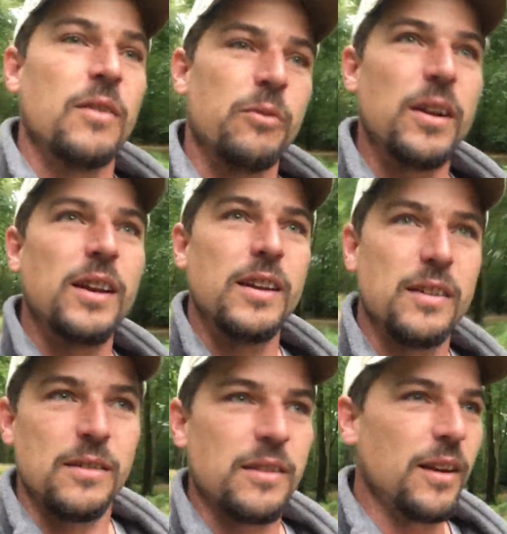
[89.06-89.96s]

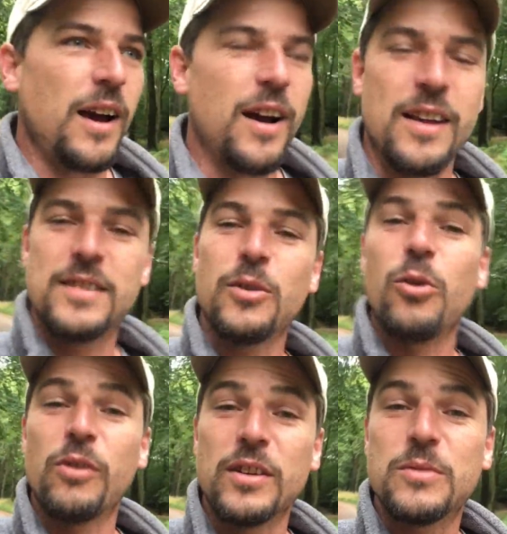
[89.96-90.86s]
really, yeah, it's
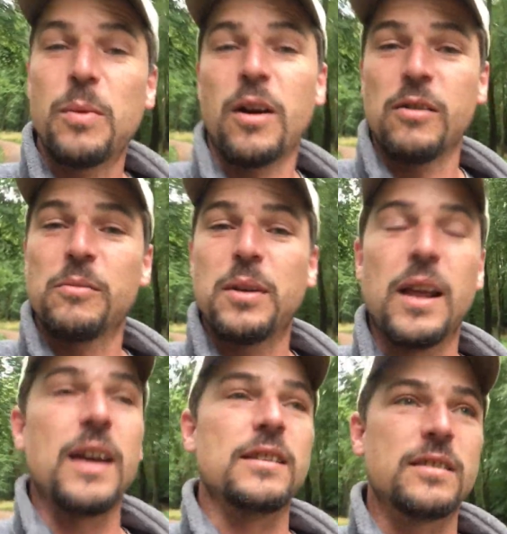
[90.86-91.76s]
awe-inspiring
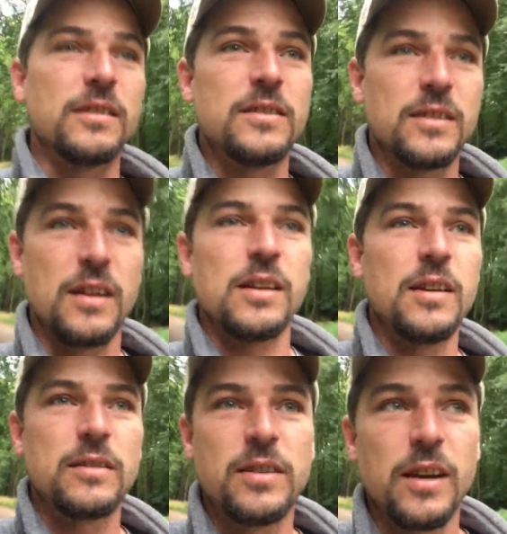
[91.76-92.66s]
place. And to,
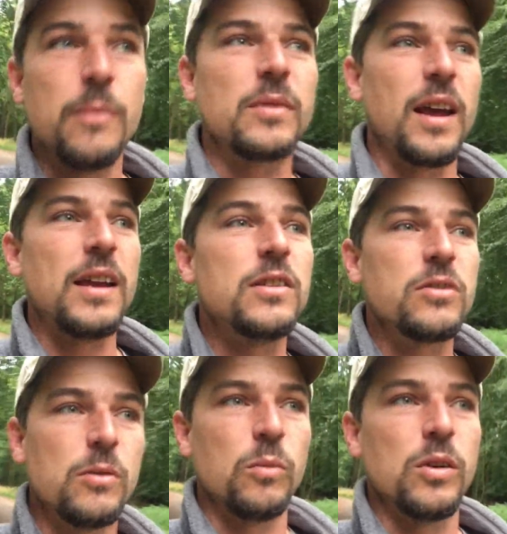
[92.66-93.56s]
to come to
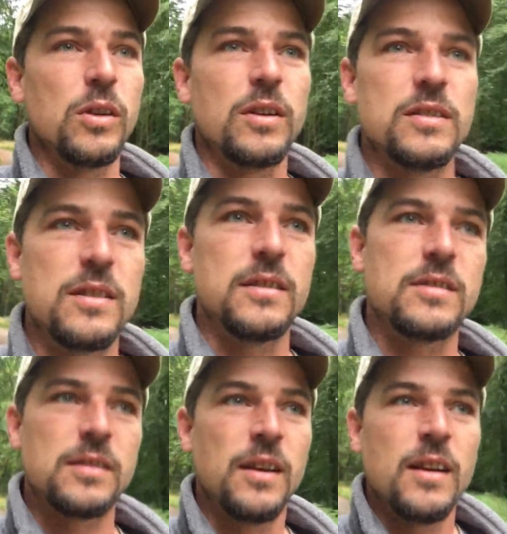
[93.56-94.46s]
ancient woodlands,
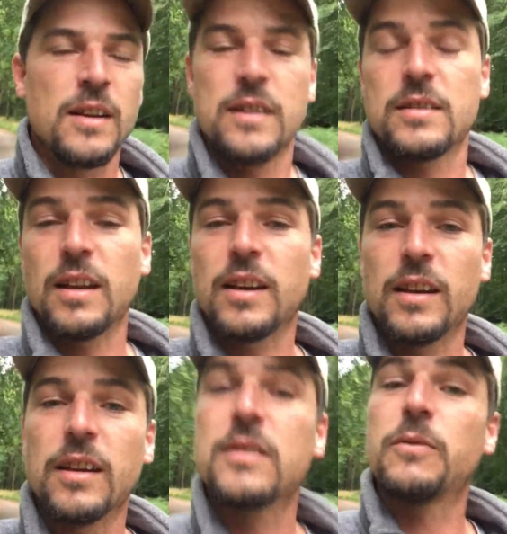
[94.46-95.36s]
it's
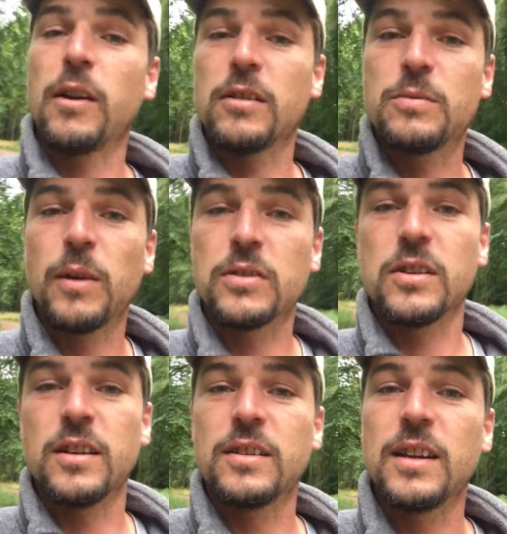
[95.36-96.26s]
something that's very
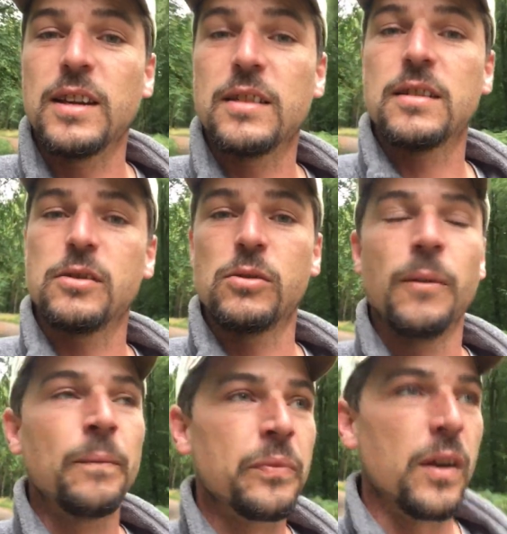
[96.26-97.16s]
special indeed to
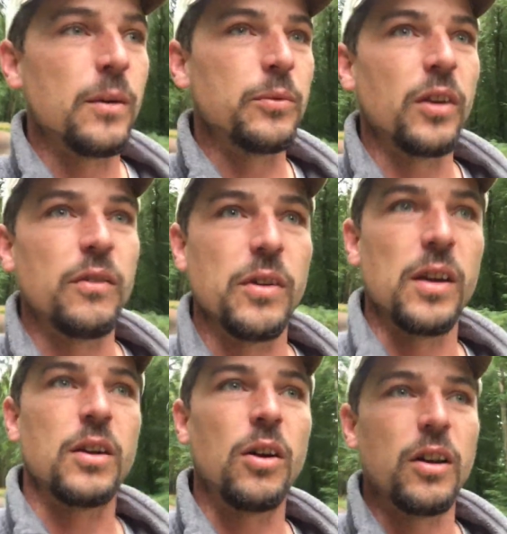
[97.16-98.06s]
observe the
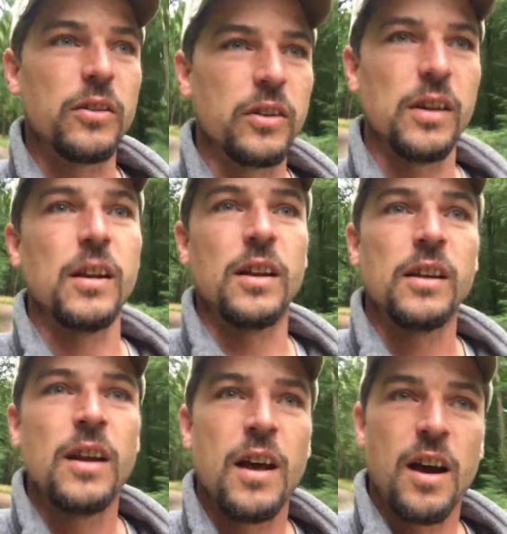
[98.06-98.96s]
ecology and
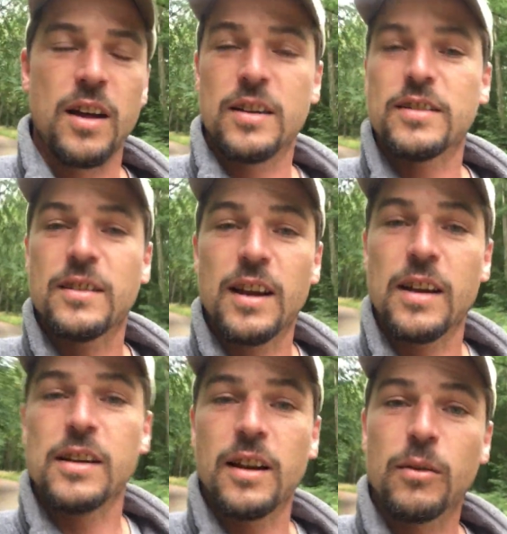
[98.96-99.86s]

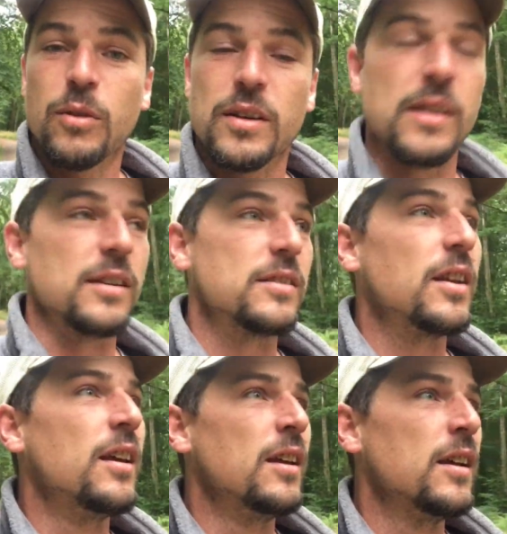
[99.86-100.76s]
understand like what these
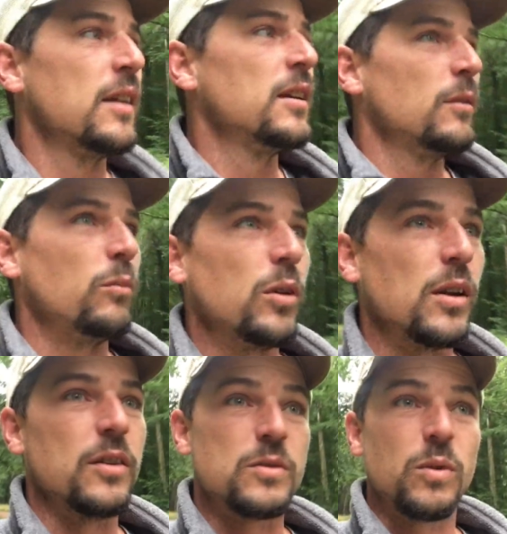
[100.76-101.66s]

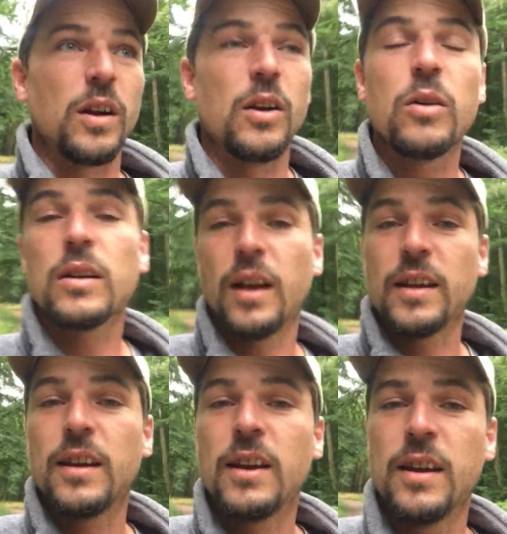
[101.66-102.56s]
woodlands would have looked
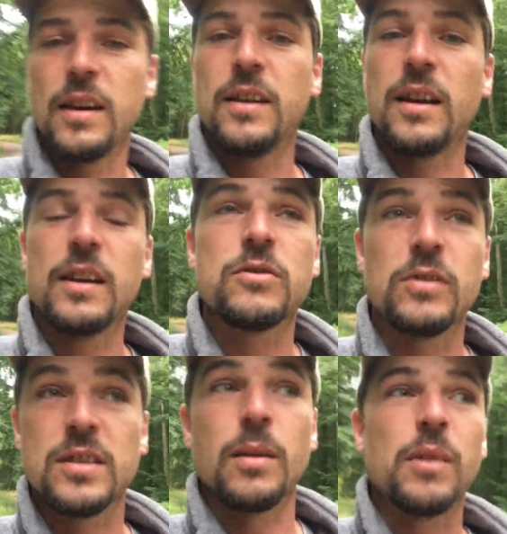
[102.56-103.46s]
like in
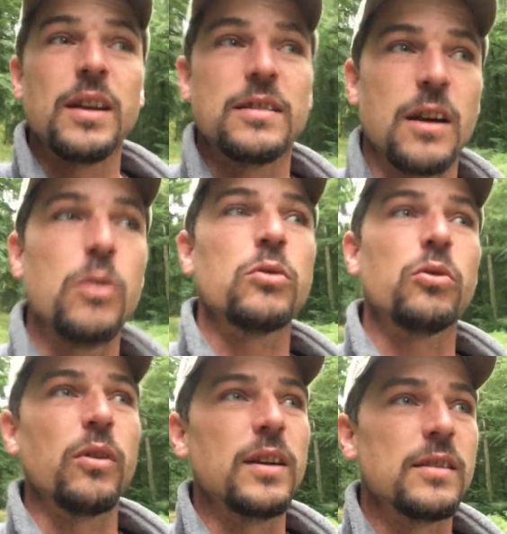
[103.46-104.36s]
history. Some of these oak
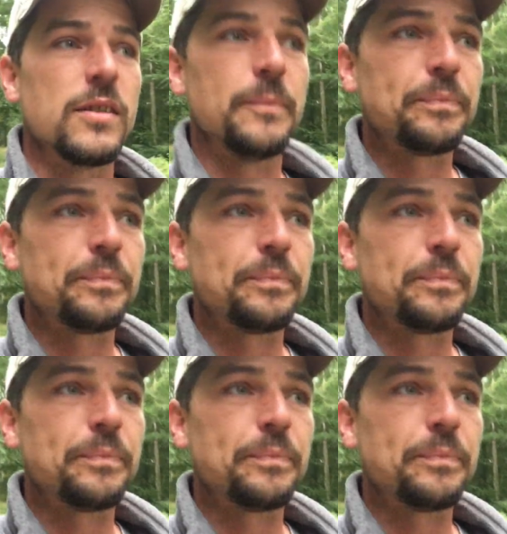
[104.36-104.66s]
trees